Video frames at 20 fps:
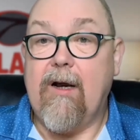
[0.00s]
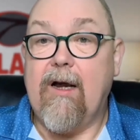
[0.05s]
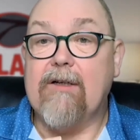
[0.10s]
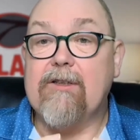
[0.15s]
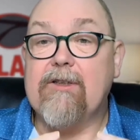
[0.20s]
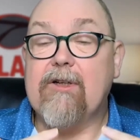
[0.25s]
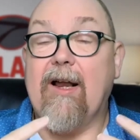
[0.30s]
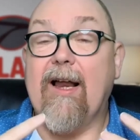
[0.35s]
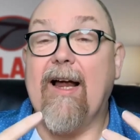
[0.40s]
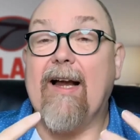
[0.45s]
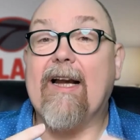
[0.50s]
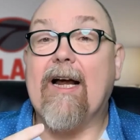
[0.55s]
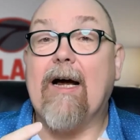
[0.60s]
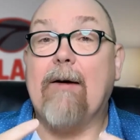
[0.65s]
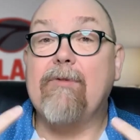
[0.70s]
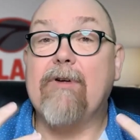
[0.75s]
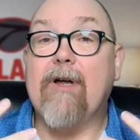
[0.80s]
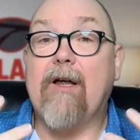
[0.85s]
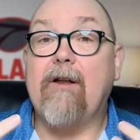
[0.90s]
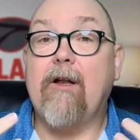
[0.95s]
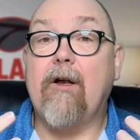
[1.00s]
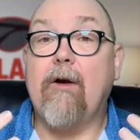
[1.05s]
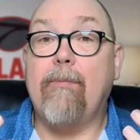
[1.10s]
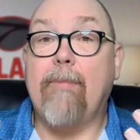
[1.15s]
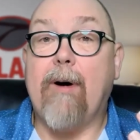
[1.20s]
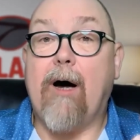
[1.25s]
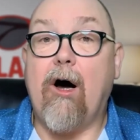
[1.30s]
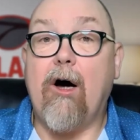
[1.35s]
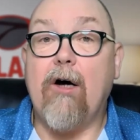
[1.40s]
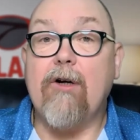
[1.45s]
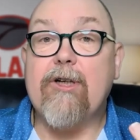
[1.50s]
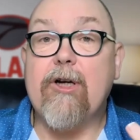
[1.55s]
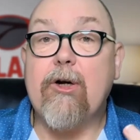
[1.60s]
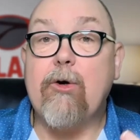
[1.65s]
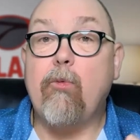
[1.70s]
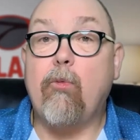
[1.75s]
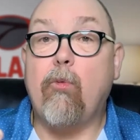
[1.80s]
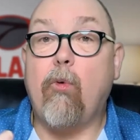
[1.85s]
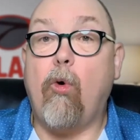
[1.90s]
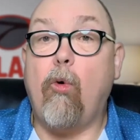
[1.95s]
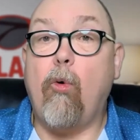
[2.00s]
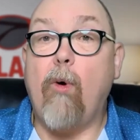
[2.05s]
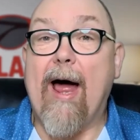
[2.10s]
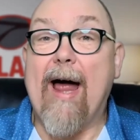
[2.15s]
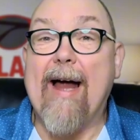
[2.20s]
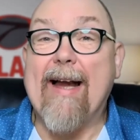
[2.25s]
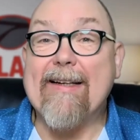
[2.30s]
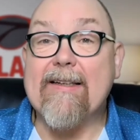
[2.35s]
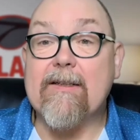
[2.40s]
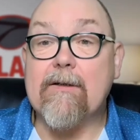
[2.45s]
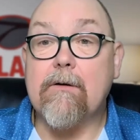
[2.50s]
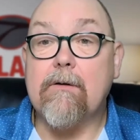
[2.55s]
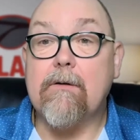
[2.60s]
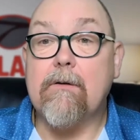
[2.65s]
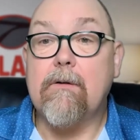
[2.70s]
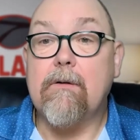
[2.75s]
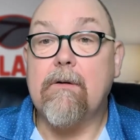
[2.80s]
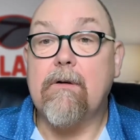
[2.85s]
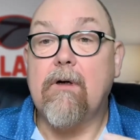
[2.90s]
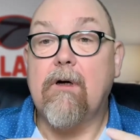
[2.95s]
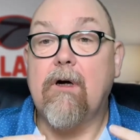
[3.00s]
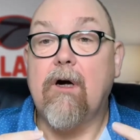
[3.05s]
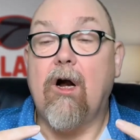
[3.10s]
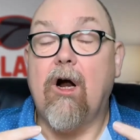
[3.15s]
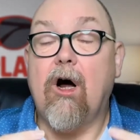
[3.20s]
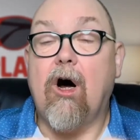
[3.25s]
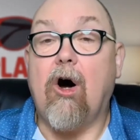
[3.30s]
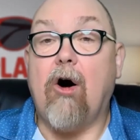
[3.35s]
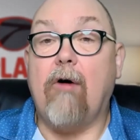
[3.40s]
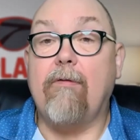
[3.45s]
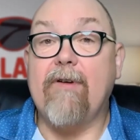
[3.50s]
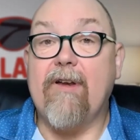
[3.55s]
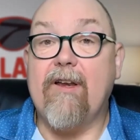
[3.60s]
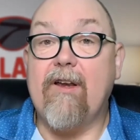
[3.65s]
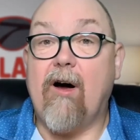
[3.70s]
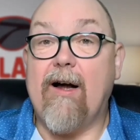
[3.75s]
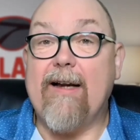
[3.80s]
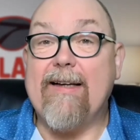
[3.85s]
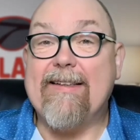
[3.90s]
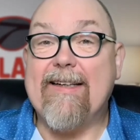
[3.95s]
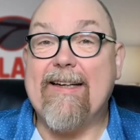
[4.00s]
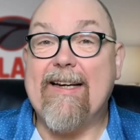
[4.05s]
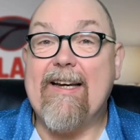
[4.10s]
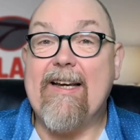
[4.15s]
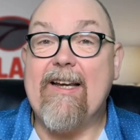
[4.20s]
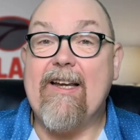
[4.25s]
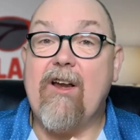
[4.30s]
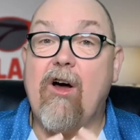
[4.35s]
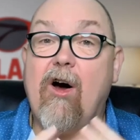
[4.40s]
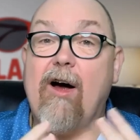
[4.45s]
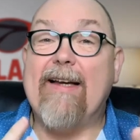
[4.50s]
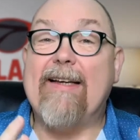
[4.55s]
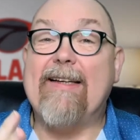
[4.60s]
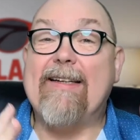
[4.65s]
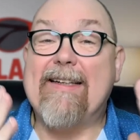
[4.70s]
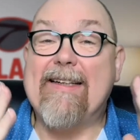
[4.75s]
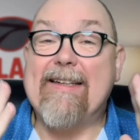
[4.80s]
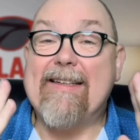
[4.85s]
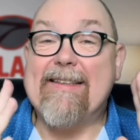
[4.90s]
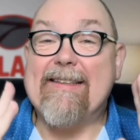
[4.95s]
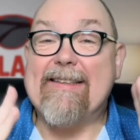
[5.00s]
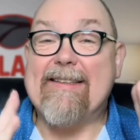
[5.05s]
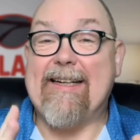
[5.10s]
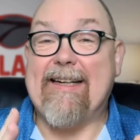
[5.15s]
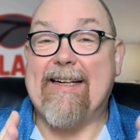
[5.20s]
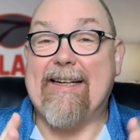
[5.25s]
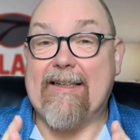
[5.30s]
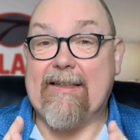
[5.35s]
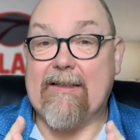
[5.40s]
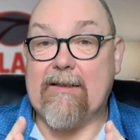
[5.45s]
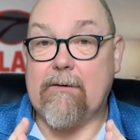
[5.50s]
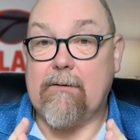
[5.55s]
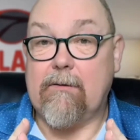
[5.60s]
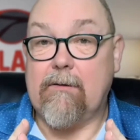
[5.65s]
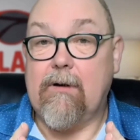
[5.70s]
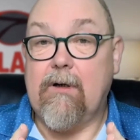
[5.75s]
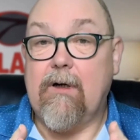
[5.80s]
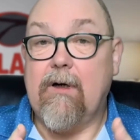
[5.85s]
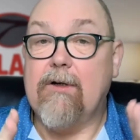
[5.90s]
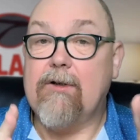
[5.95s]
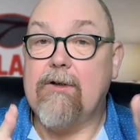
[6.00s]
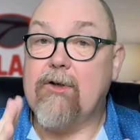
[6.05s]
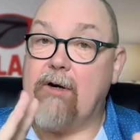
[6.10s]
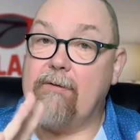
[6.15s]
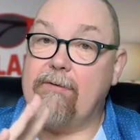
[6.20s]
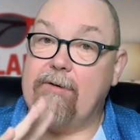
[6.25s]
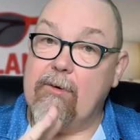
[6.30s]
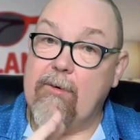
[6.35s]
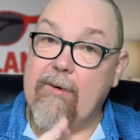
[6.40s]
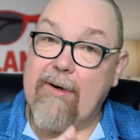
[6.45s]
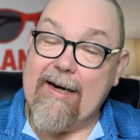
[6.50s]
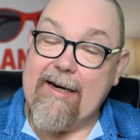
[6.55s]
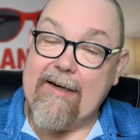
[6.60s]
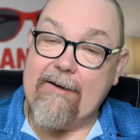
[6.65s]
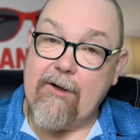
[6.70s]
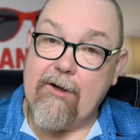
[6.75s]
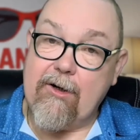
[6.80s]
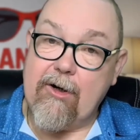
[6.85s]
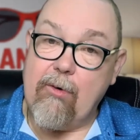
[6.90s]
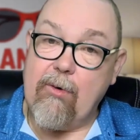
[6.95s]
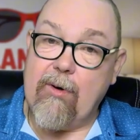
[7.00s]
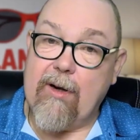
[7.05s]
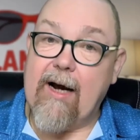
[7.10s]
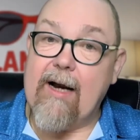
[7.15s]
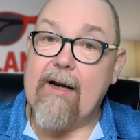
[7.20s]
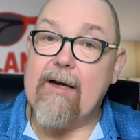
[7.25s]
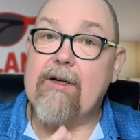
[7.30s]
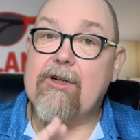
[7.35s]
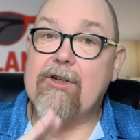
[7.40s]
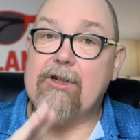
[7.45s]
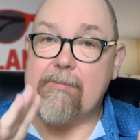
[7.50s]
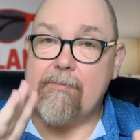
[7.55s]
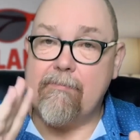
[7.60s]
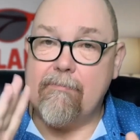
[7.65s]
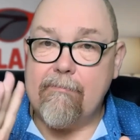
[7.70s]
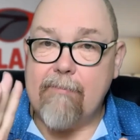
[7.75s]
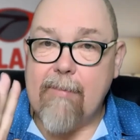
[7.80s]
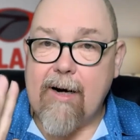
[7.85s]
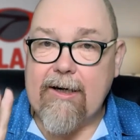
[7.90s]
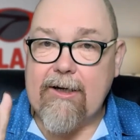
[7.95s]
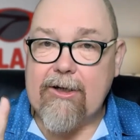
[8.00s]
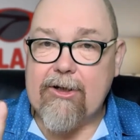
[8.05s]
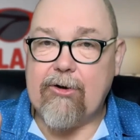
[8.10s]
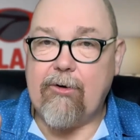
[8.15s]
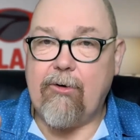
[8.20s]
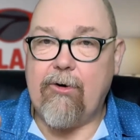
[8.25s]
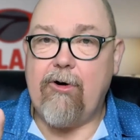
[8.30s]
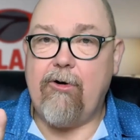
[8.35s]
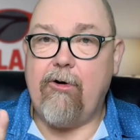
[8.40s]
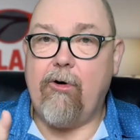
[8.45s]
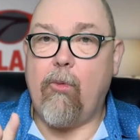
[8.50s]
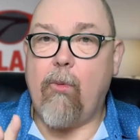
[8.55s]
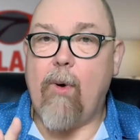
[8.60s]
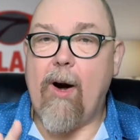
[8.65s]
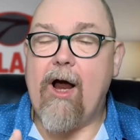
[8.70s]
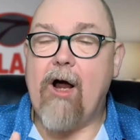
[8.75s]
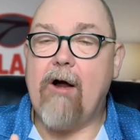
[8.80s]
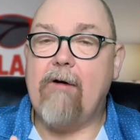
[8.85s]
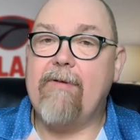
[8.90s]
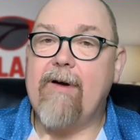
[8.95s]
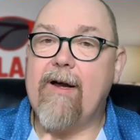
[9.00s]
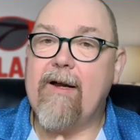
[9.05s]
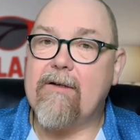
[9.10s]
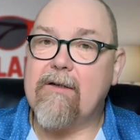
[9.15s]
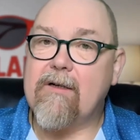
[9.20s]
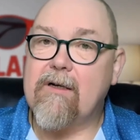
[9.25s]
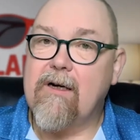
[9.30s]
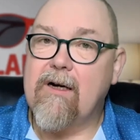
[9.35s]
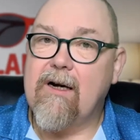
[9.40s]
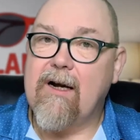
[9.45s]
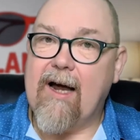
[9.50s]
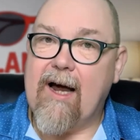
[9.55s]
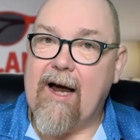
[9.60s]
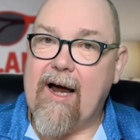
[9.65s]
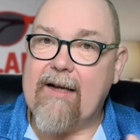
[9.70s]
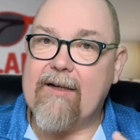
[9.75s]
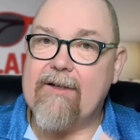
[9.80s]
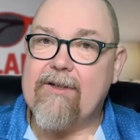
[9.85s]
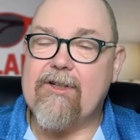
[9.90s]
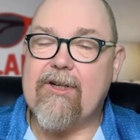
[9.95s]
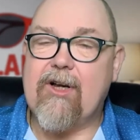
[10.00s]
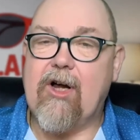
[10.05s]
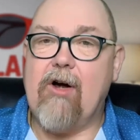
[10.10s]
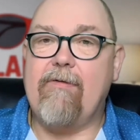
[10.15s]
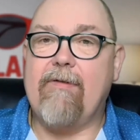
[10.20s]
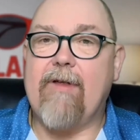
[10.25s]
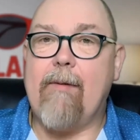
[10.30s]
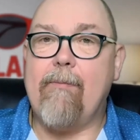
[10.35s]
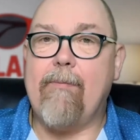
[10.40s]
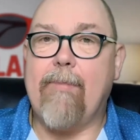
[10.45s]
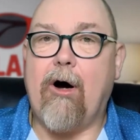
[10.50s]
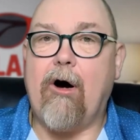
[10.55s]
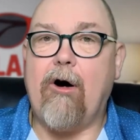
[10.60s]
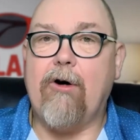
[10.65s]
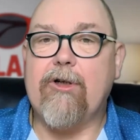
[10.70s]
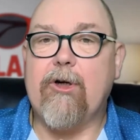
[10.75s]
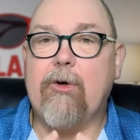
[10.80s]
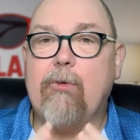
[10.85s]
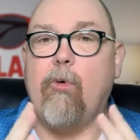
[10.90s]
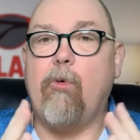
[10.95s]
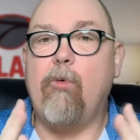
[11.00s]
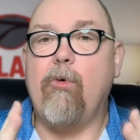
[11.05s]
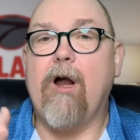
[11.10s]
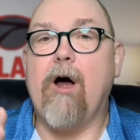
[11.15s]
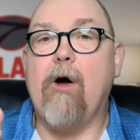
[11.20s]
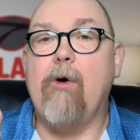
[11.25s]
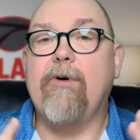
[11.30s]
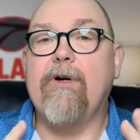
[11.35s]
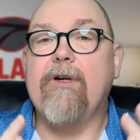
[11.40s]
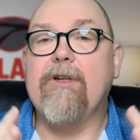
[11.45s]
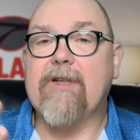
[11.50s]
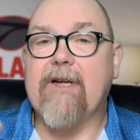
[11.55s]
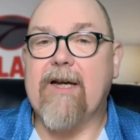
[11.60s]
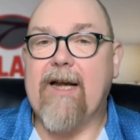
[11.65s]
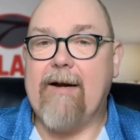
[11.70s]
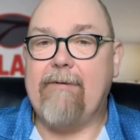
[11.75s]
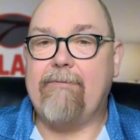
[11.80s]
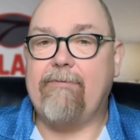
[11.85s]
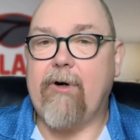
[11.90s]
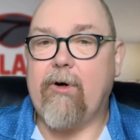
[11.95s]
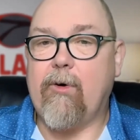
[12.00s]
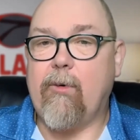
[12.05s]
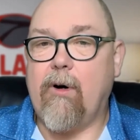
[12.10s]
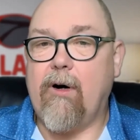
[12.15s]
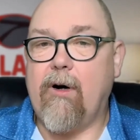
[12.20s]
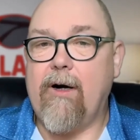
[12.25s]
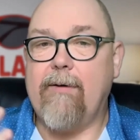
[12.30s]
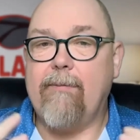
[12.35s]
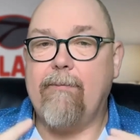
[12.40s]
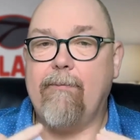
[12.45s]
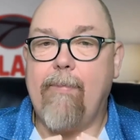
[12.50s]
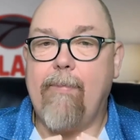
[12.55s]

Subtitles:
So that comes under the Party Wall Act of 1996. So if you need to do that, just make sure you're aware of it and serve that party wall notice if required.